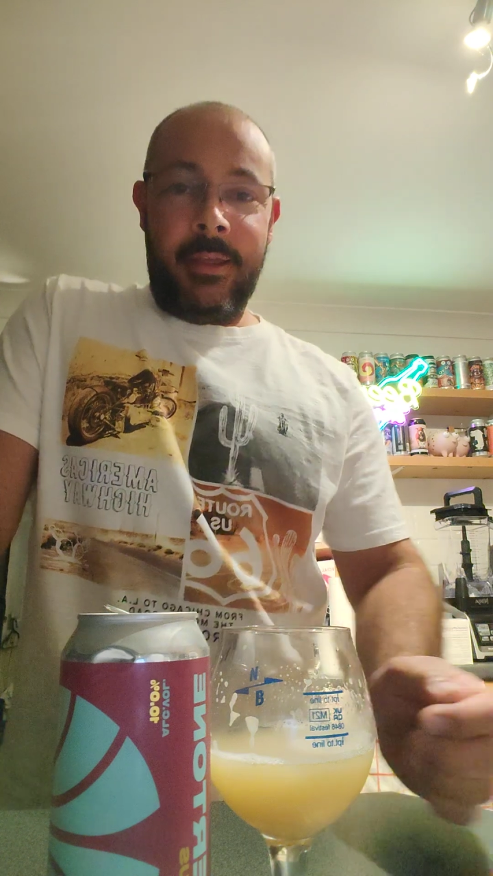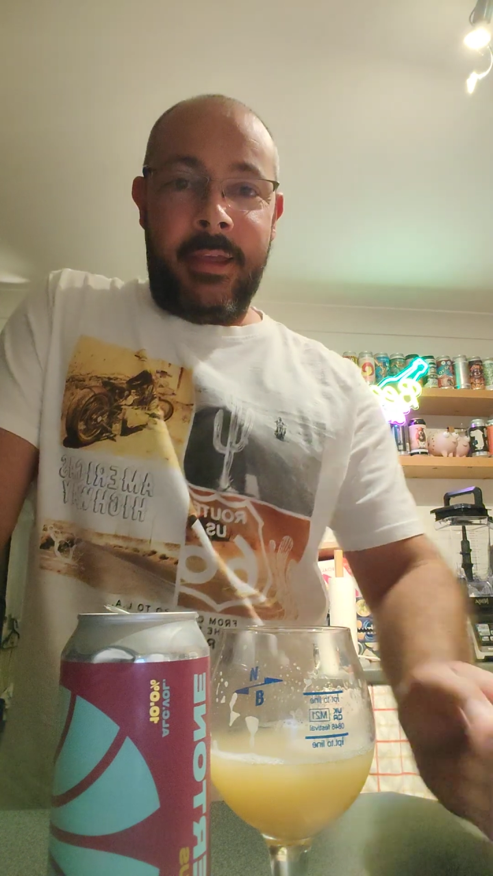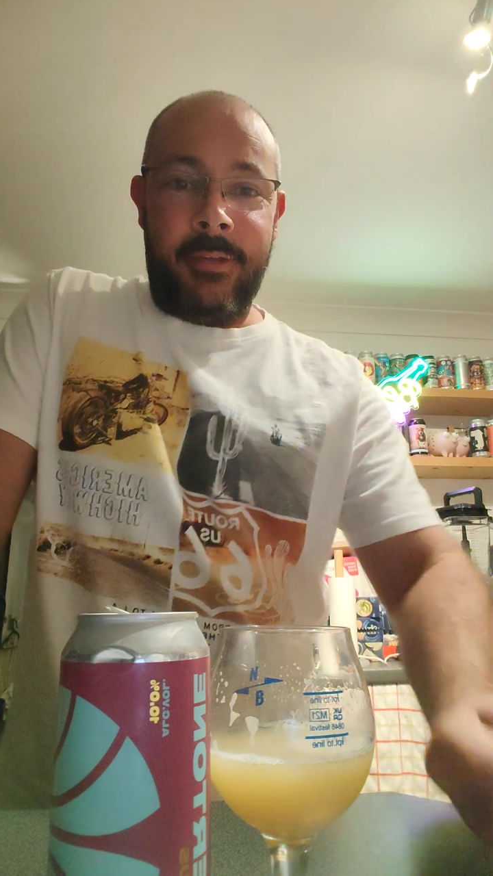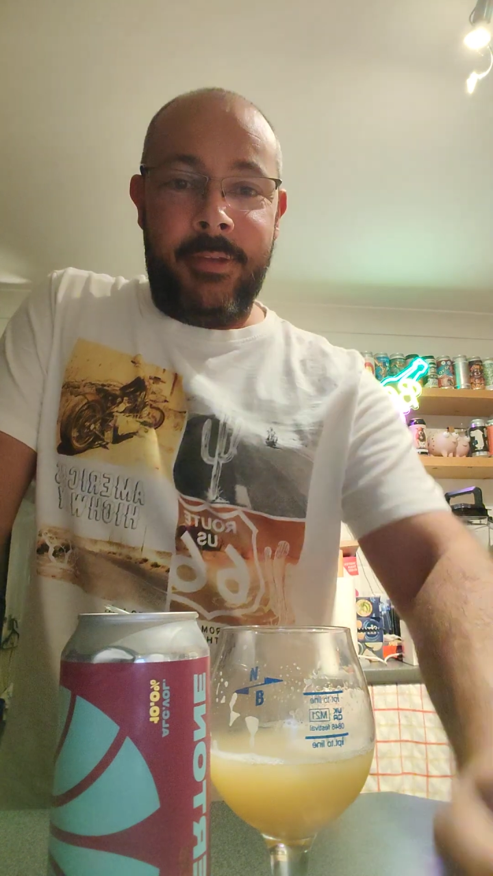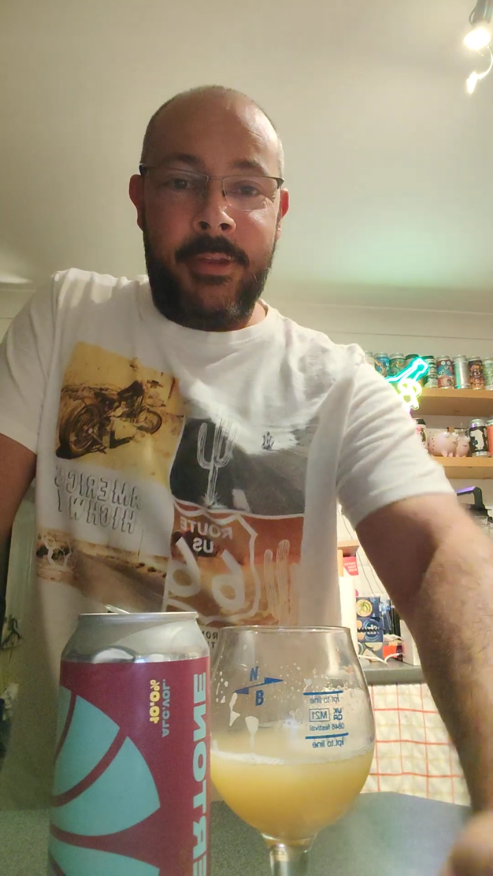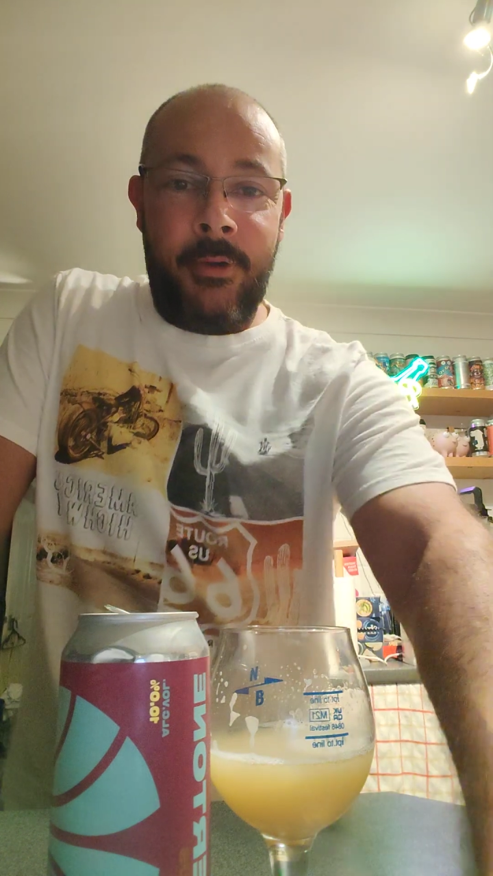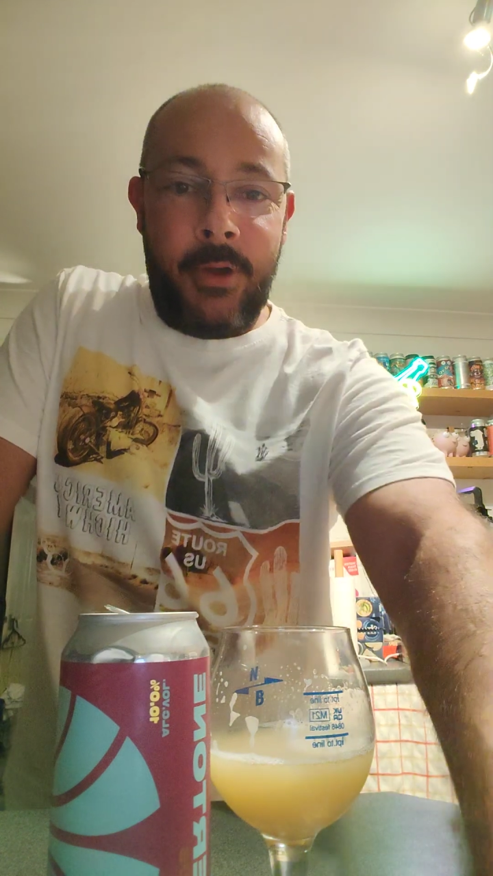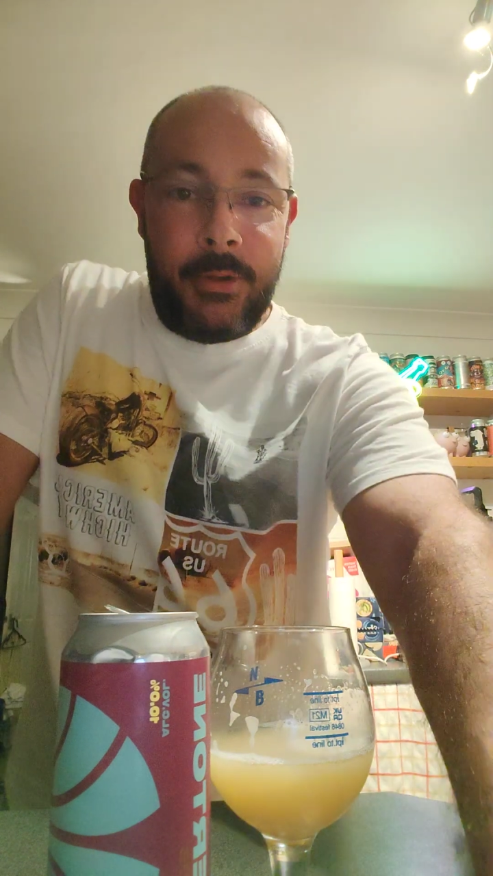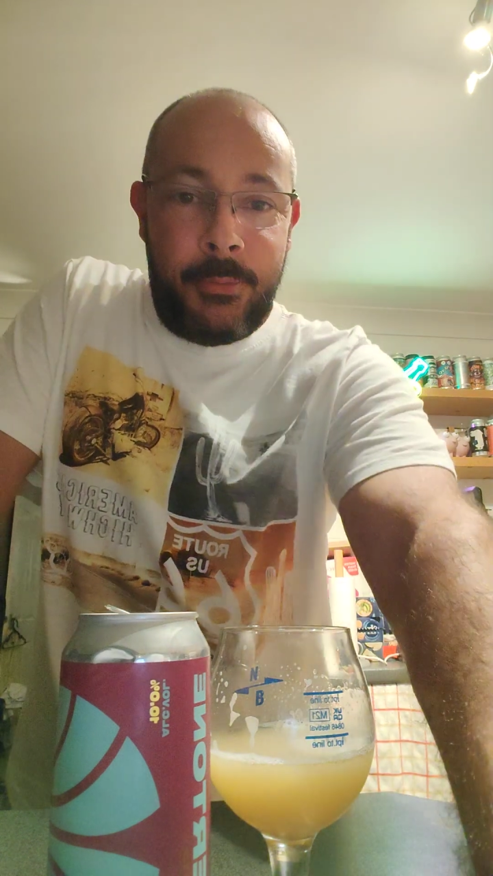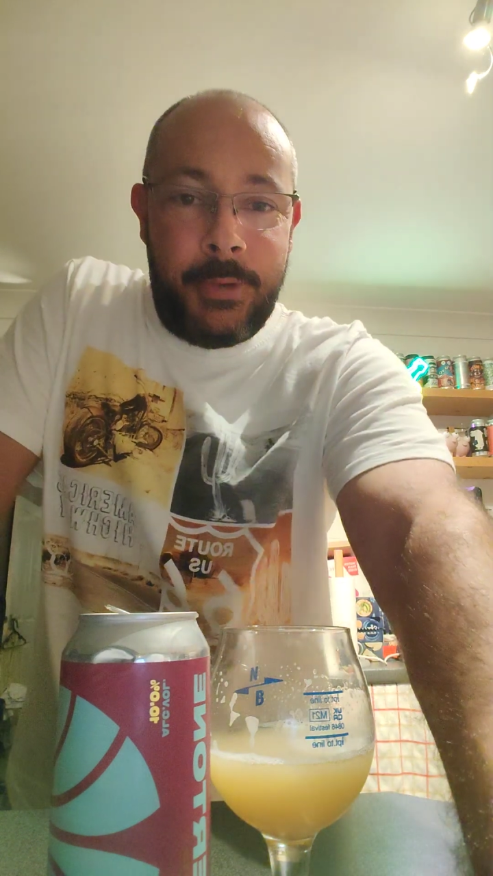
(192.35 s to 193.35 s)
That is a
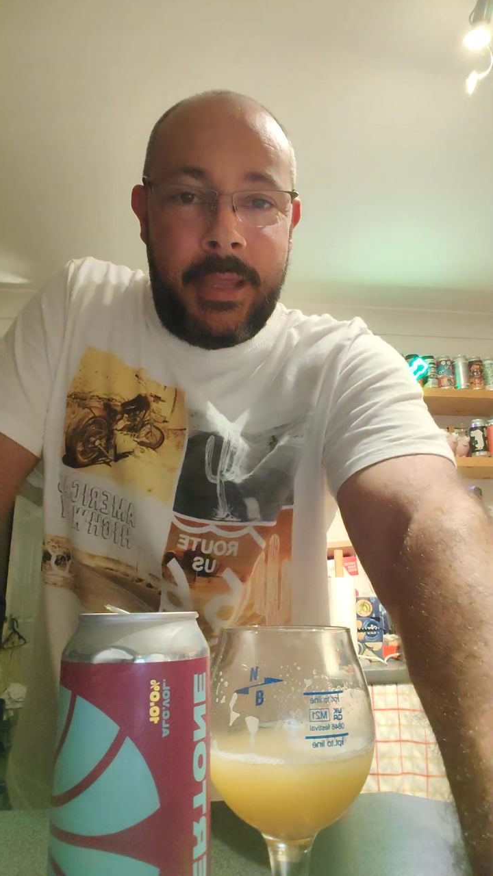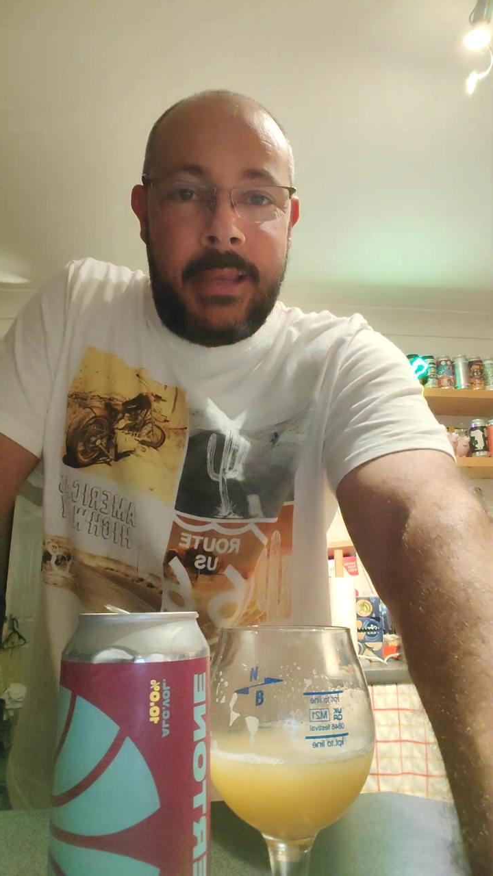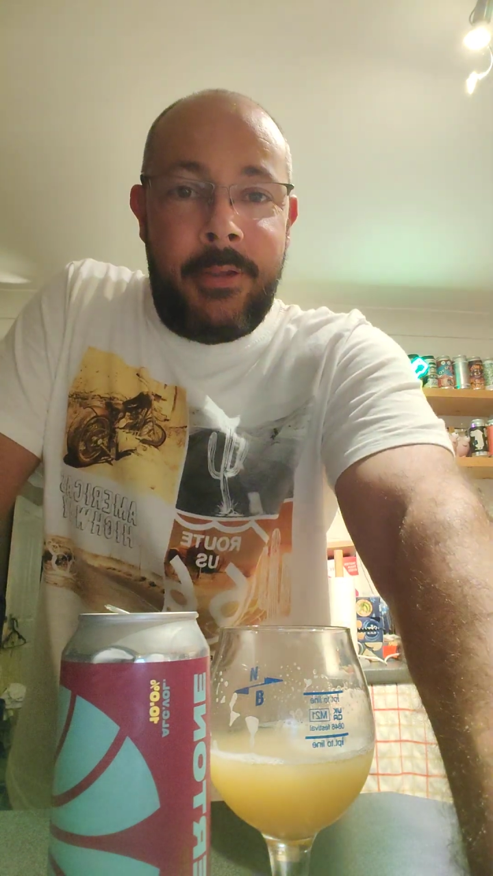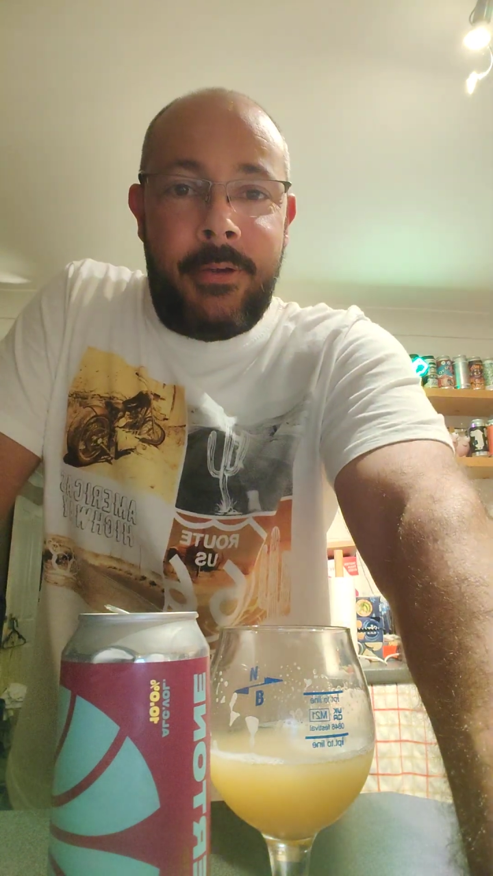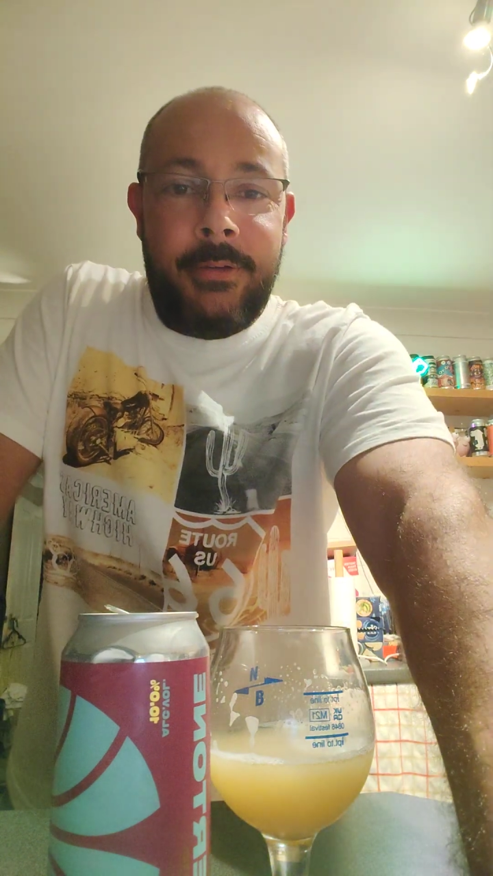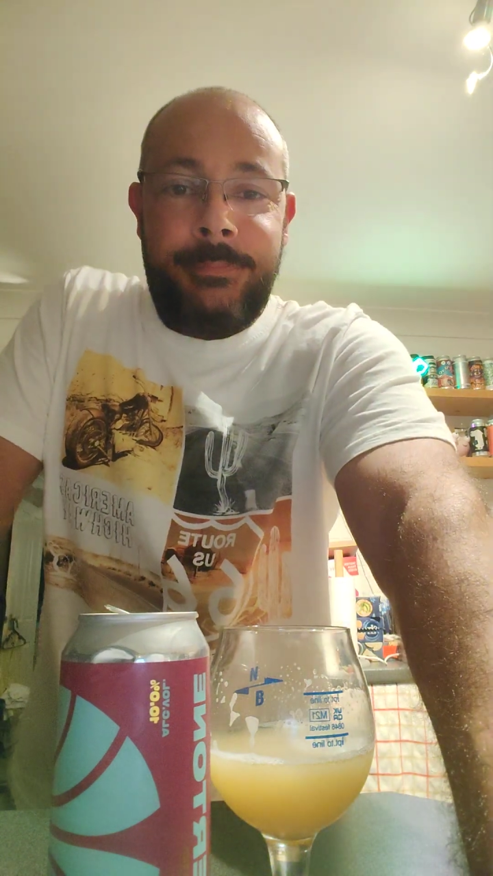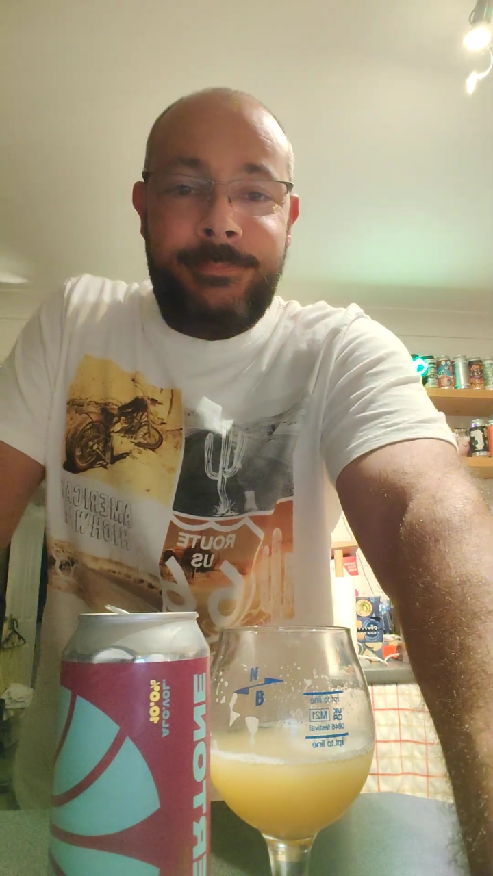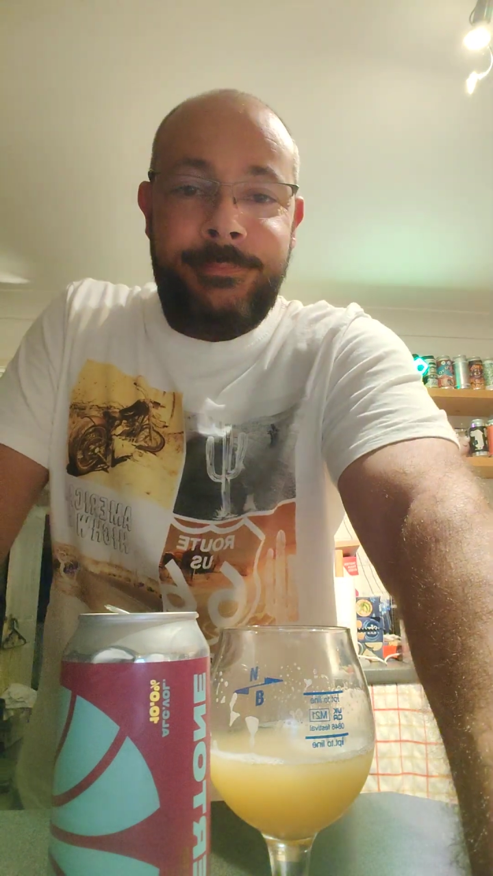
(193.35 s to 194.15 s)
9 all day long.